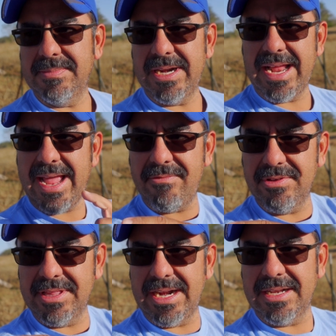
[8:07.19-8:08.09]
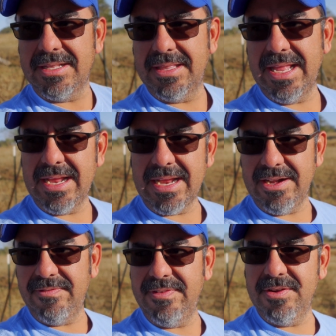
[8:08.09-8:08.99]
but I have one that I think I
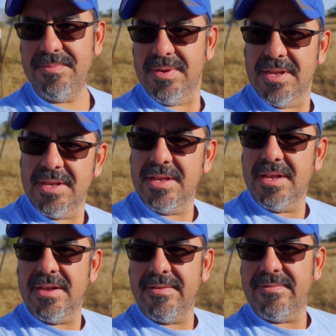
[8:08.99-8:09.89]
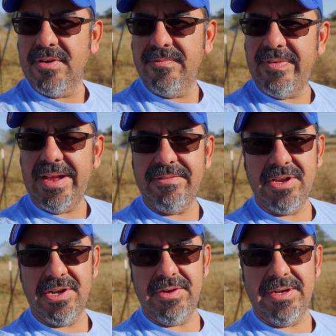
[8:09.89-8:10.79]
can film from
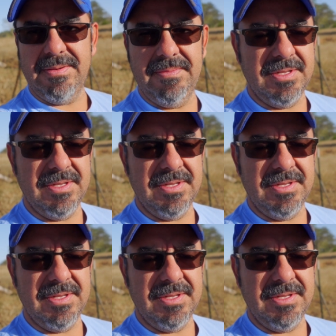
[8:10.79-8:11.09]
500.